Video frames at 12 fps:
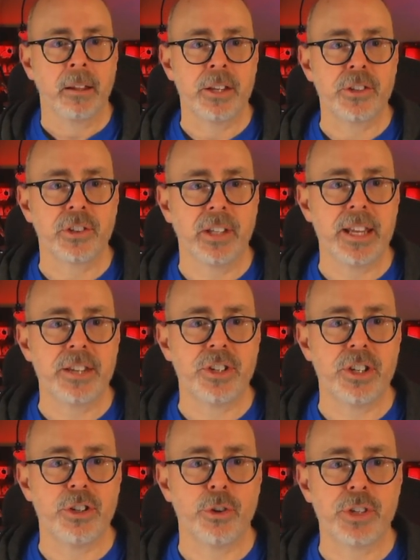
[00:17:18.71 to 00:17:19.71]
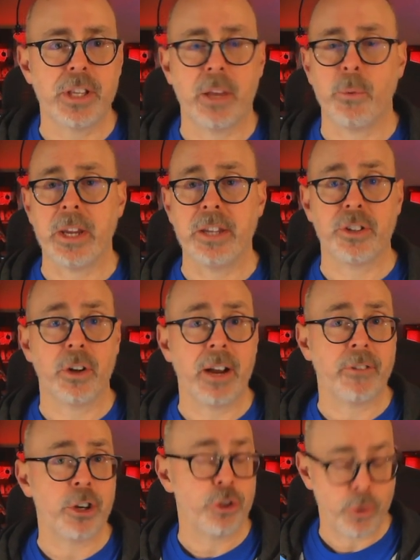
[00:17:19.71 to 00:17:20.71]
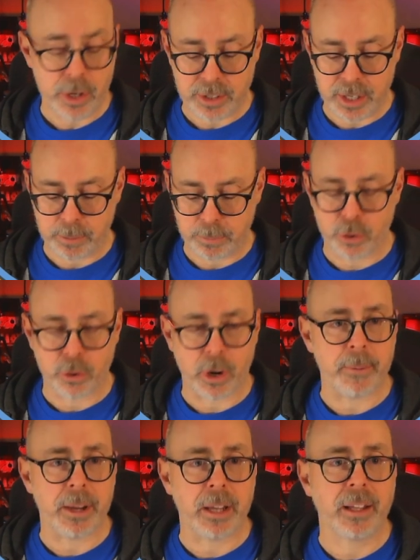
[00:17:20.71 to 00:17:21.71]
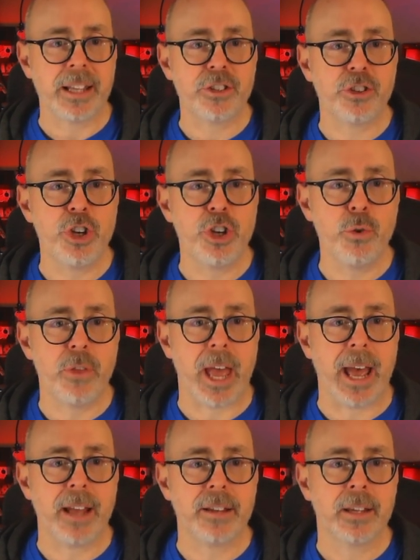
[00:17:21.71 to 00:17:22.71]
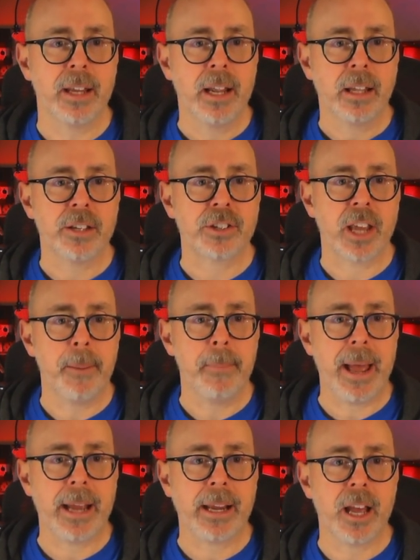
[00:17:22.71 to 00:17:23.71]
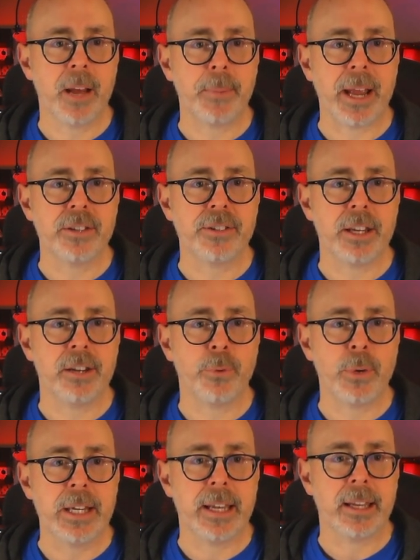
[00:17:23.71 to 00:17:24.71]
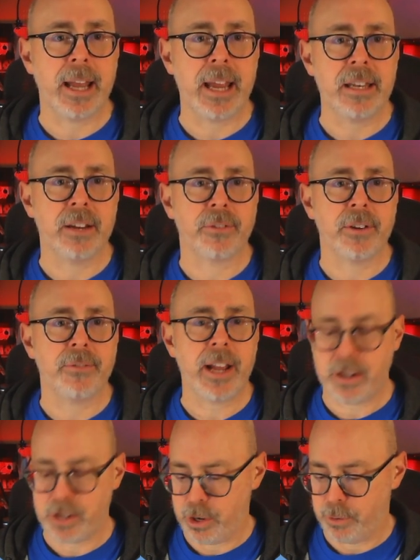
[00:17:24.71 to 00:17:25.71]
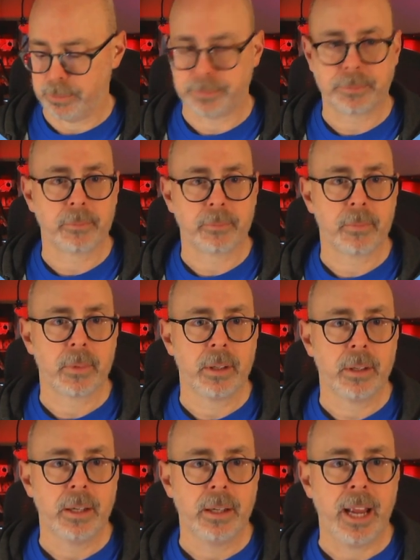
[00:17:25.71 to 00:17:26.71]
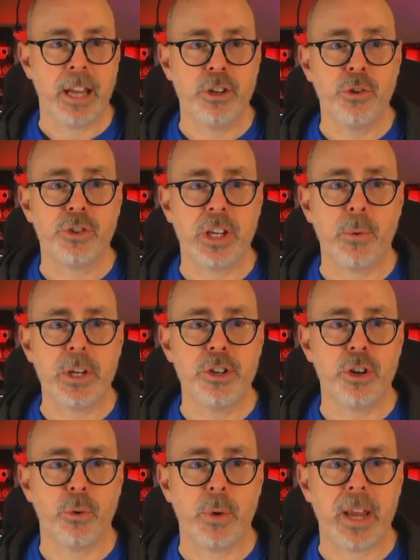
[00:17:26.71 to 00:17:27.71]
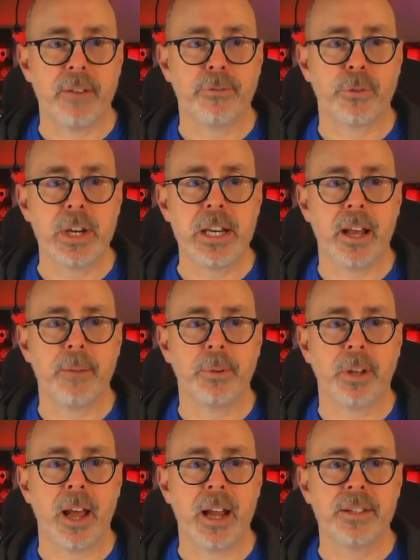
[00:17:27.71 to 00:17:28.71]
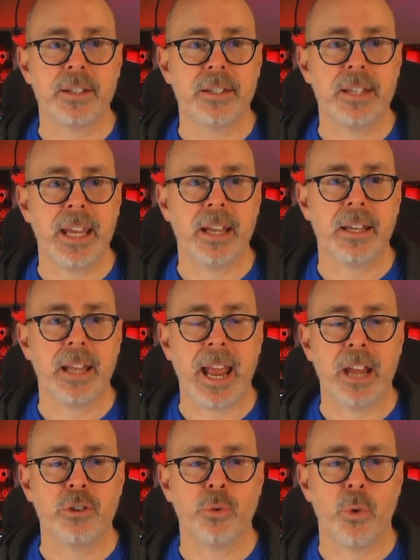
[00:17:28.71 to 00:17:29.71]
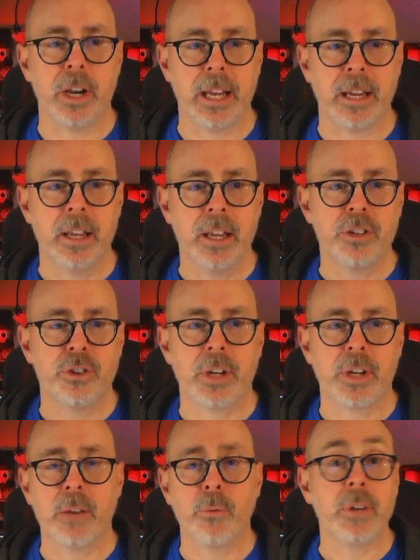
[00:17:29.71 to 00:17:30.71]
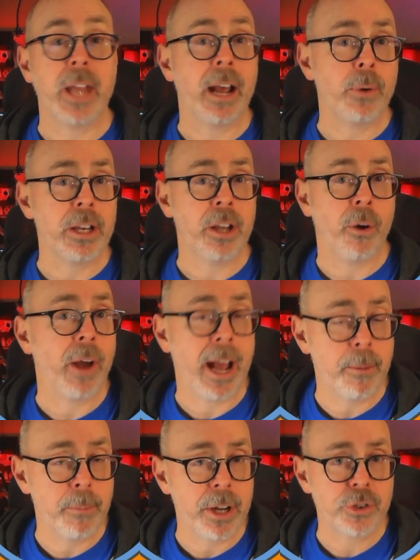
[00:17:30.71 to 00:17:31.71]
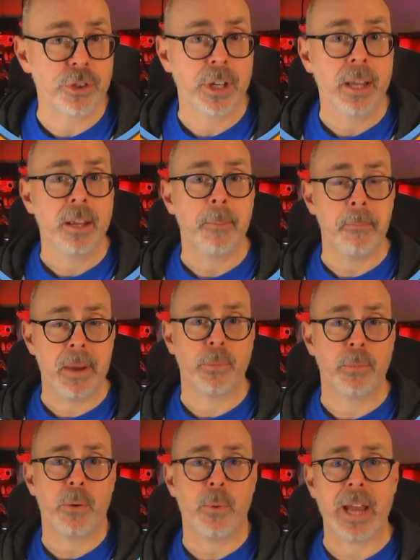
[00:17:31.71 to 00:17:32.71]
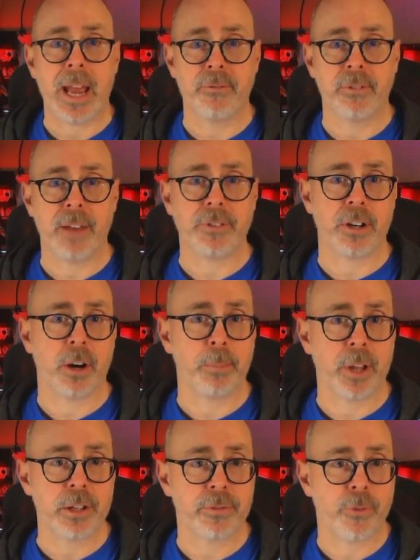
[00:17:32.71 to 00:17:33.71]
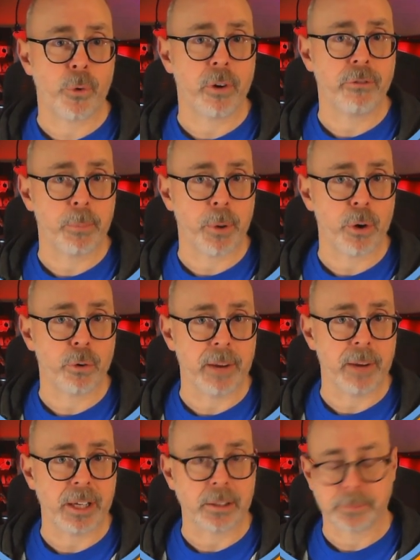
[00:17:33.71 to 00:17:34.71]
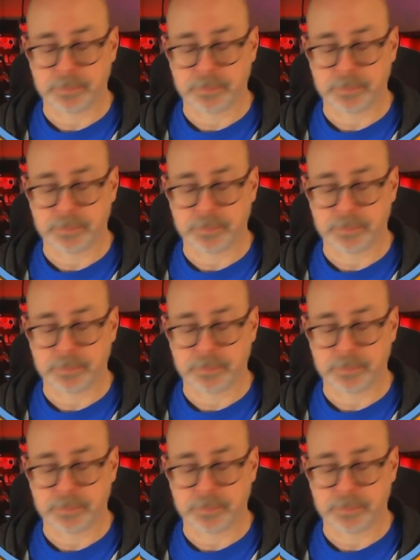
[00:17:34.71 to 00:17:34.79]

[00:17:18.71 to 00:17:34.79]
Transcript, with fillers: Let's list, and you'll see that we still have our joystick program in. Let's new that. Let's come back up and see if we get a different value. And you see we do. We have freed up lines 10 and 20. So again, now we know how much memory we have left in our plus four for programming.